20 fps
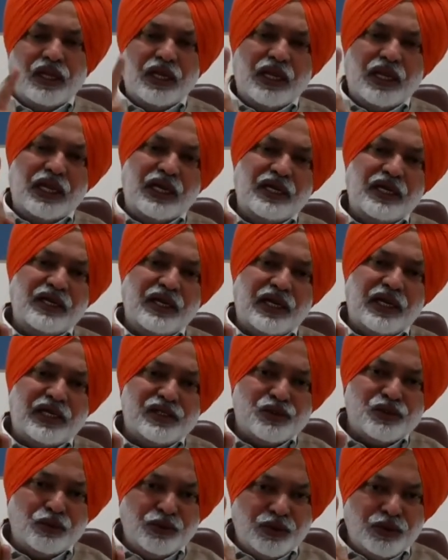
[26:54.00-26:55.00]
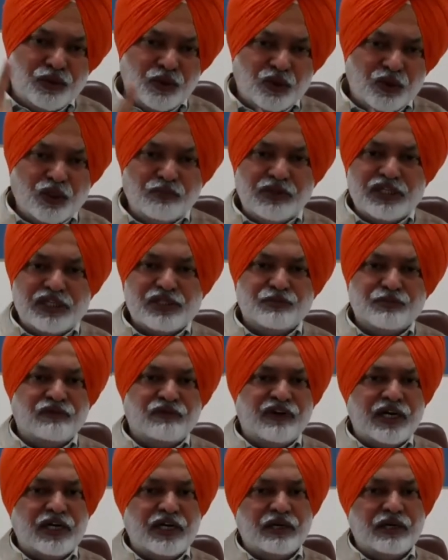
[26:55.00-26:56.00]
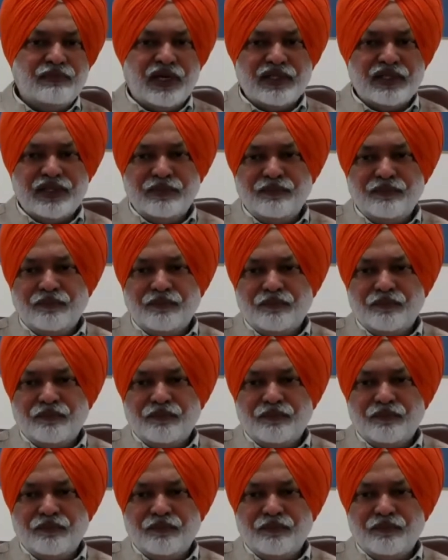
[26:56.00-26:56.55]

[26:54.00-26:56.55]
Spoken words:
and as to the documents provided by them.